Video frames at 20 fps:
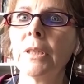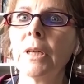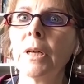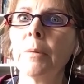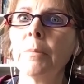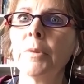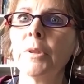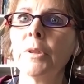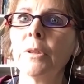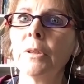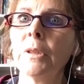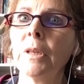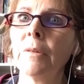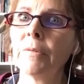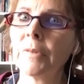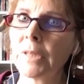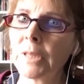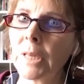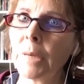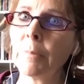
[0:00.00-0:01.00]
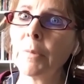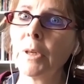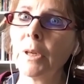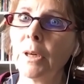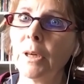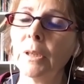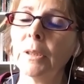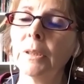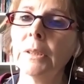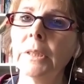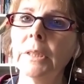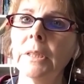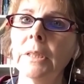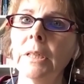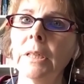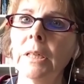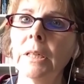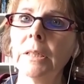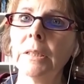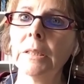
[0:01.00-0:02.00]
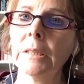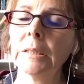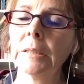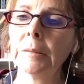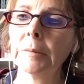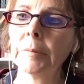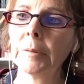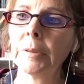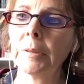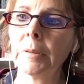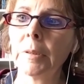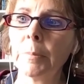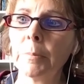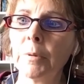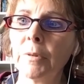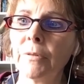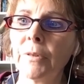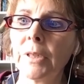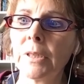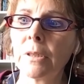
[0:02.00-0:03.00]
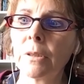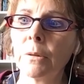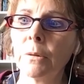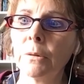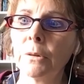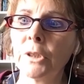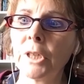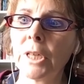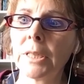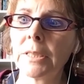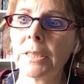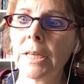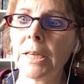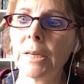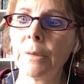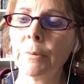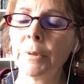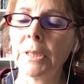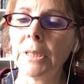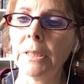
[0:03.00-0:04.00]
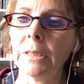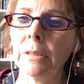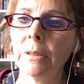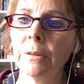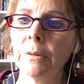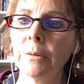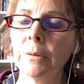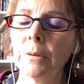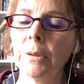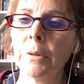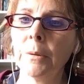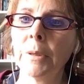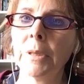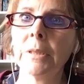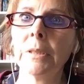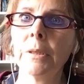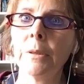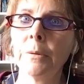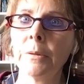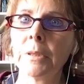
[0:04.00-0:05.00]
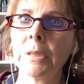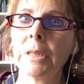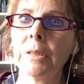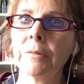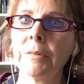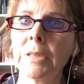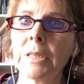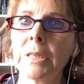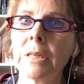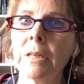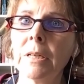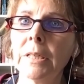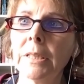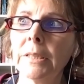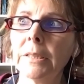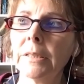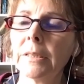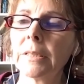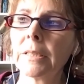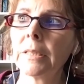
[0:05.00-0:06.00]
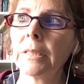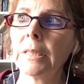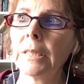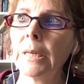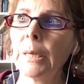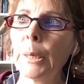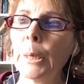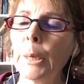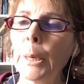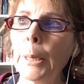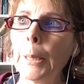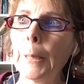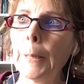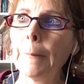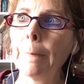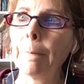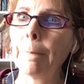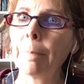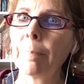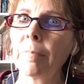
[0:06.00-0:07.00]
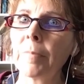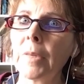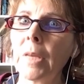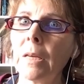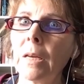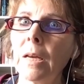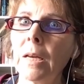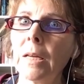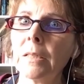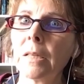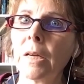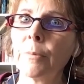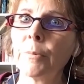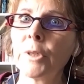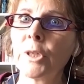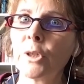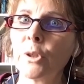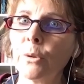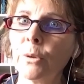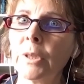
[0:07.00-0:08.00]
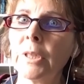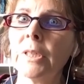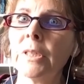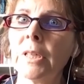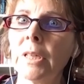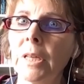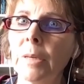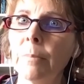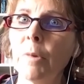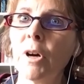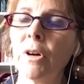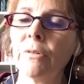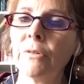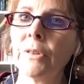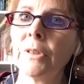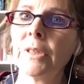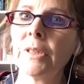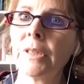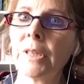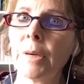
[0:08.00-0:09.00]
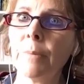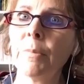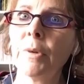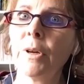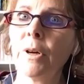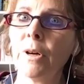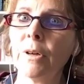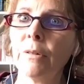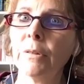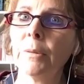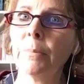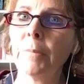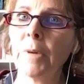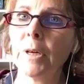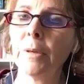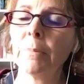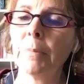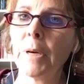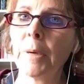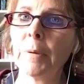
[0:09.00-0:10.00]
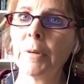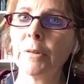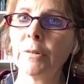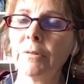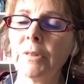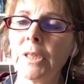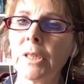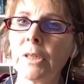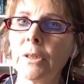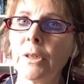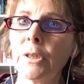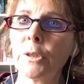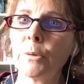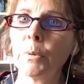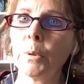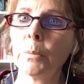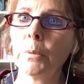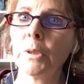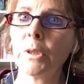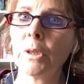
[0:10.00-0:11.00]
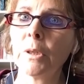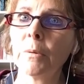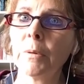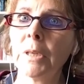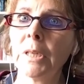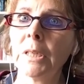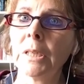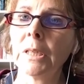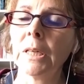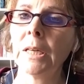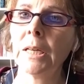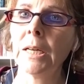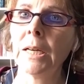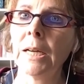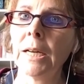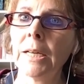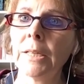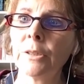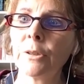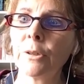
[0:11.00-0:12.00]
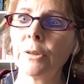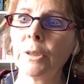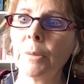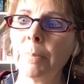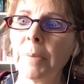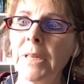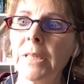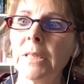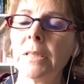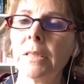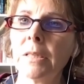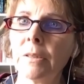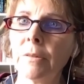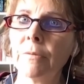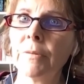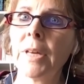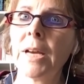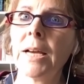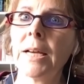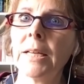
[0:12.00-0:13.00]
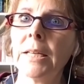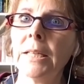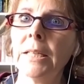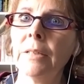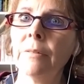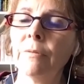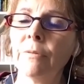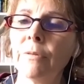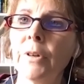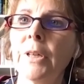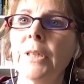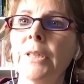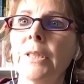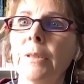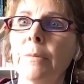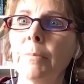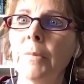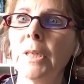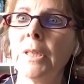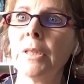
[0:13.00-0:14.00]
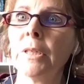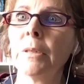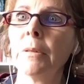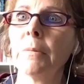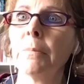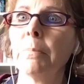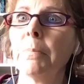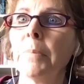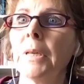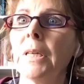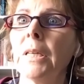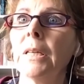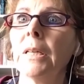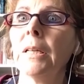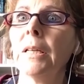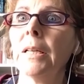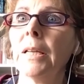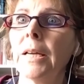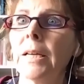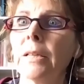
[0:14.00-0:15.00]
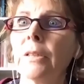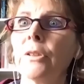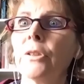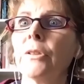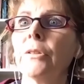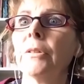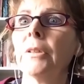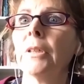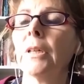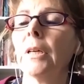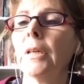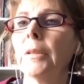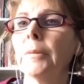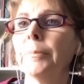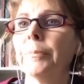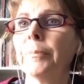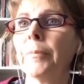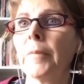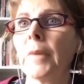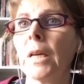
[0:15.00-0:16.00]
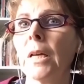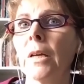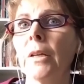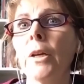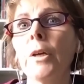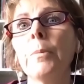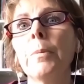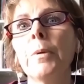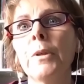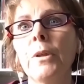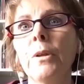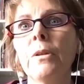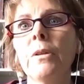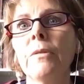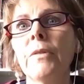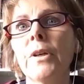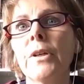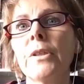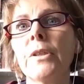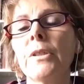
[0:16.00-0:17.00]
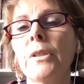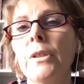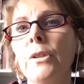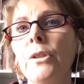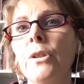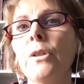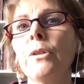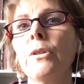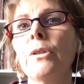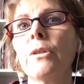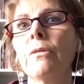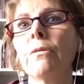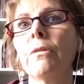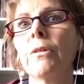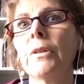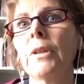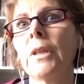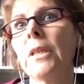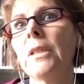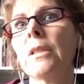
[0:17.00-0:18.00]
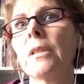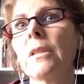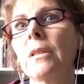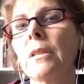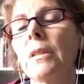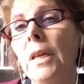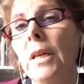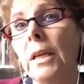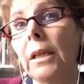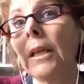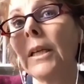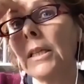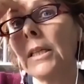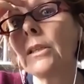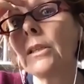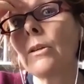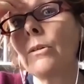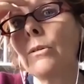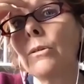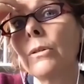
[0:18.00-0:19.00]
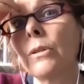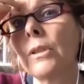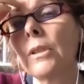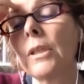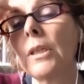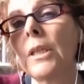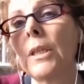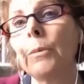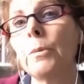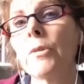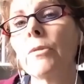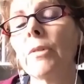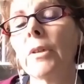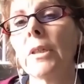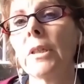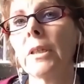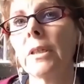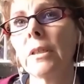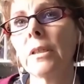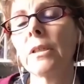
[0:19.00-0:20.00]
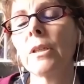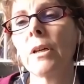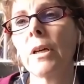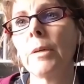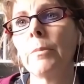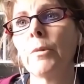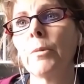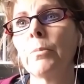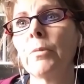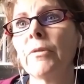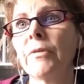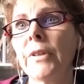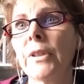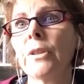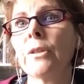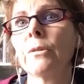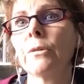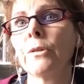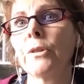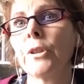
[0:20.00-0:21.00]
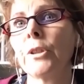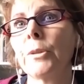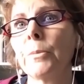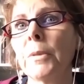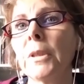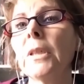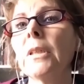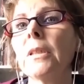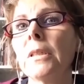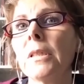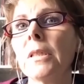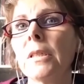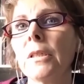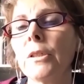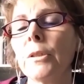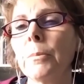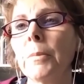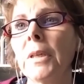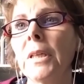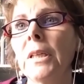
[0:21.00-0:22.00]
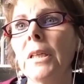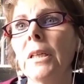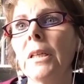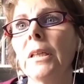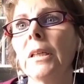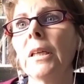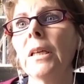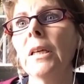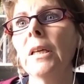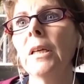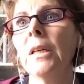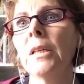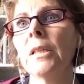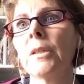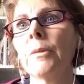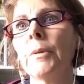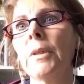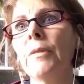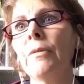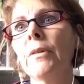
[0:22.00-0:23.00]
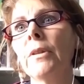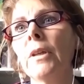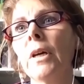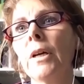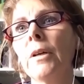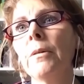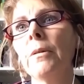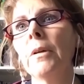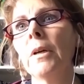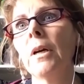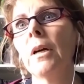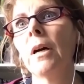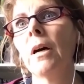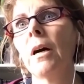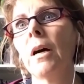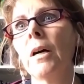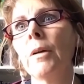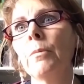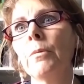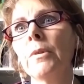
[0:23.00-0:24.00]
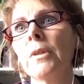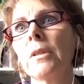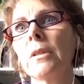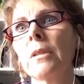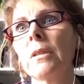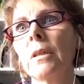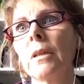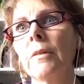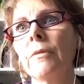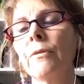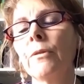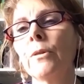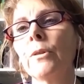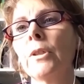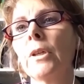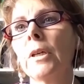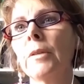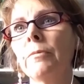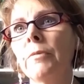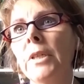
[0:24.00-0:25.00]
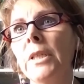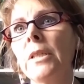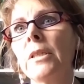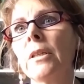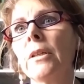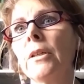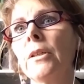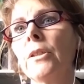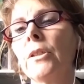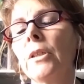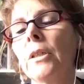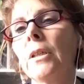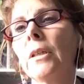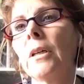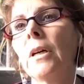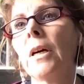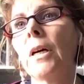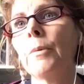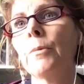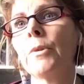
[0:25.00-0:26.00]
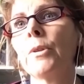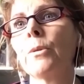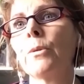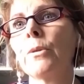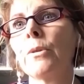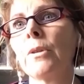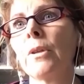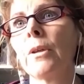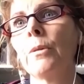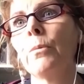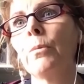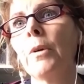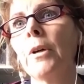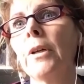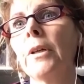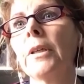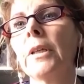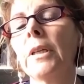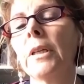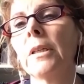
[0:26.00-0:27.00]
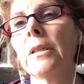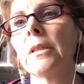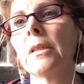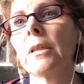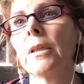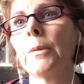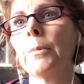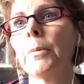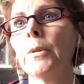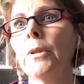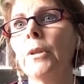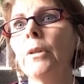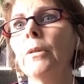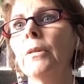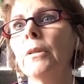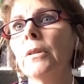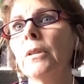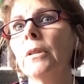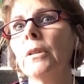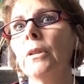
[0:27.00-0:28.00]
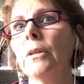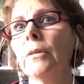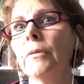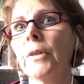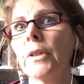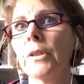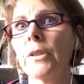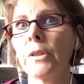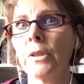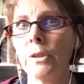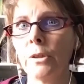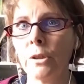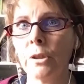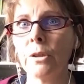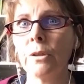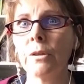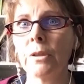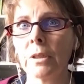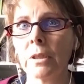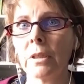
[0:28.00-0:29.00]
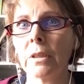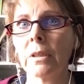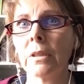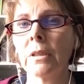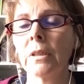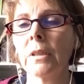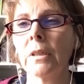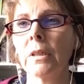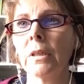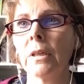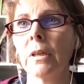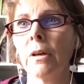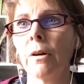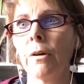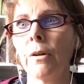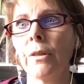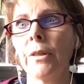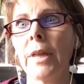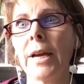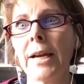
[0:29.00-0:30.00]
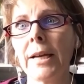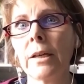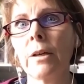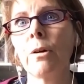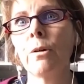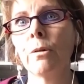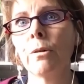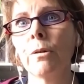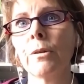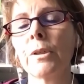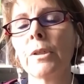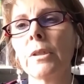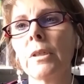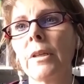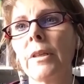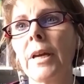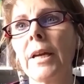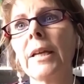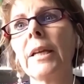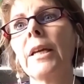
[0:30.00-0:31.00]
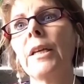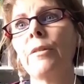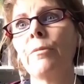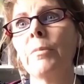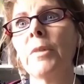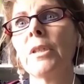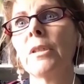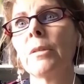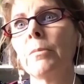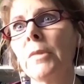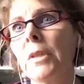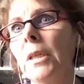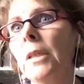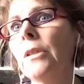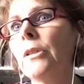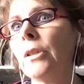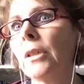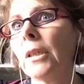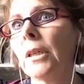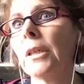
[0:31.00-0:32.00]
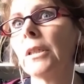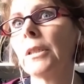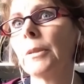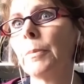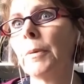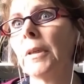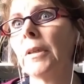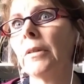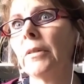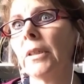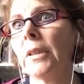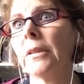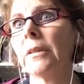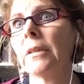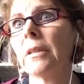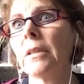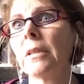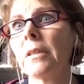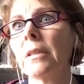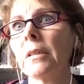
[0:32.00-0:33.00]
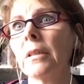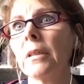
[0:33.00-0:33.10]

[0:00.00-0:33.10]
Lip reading: come and give a seminar, a professor called Jack Dowding, who's now retired. And I was talking to him after the seminar about the research we were doing. And on the basis of that, he invited me to be a lecturer, an Open University tutor on his course that he was running at the time on professional judgment and decision making. So even though I was a full-time researcher, I was also working as an Open University tutor on that course. So that gave me some teaching experience,